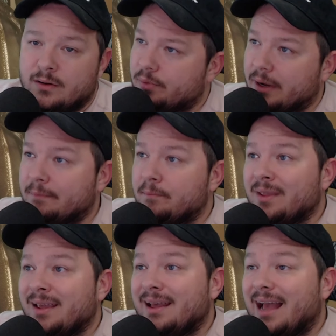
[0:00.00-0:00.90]
but
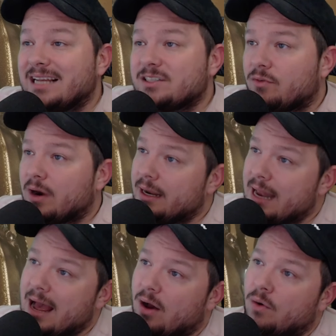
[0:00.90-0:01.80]
as of right
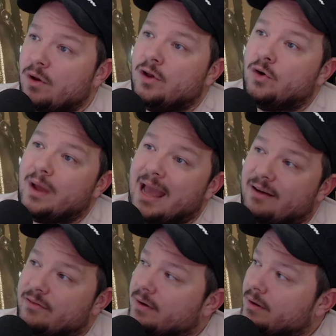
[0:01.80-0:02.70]
now, we
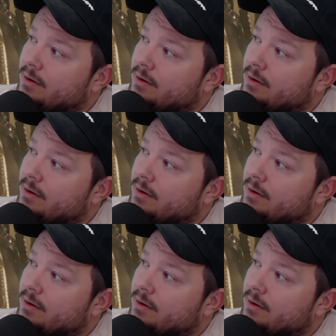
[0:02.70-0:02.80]
have